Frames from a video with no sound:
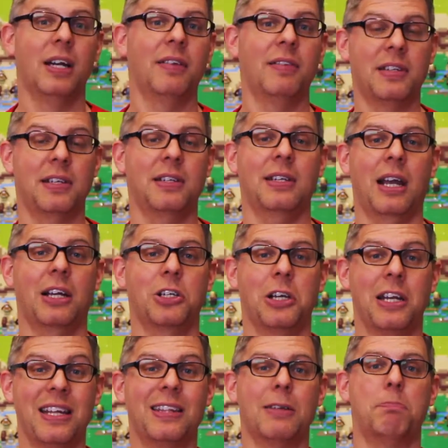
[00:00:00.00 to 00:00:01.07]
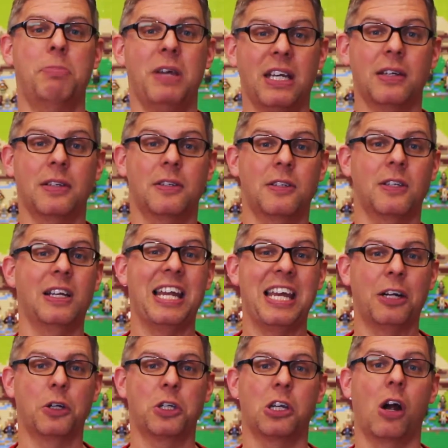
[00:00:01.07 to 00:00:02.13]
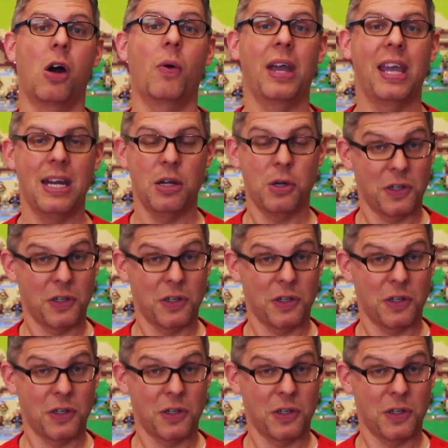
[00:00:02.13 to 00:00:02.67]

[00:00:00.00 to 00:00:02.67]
This is actually the biggest Lego show in New